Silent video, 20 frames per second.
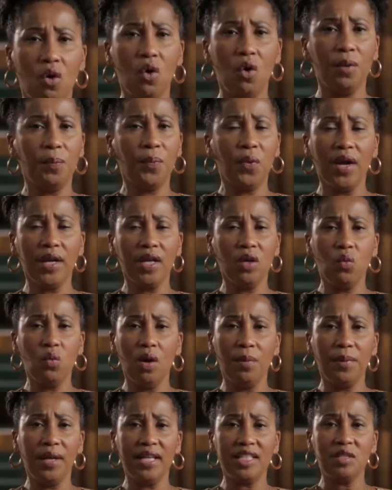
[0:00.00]
or a pregnant
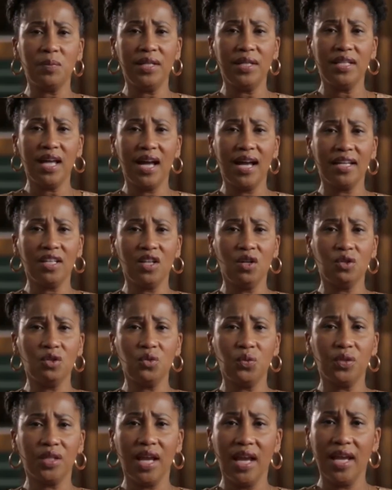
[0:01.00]
woman has been
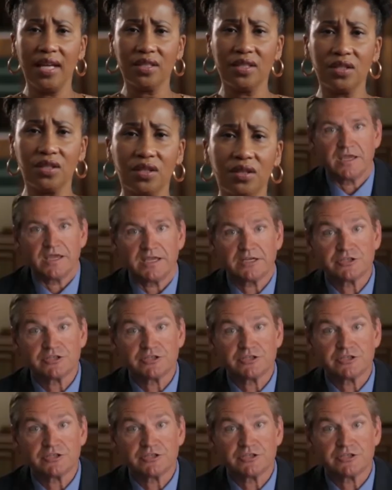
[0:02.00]
diagnosed with cancer.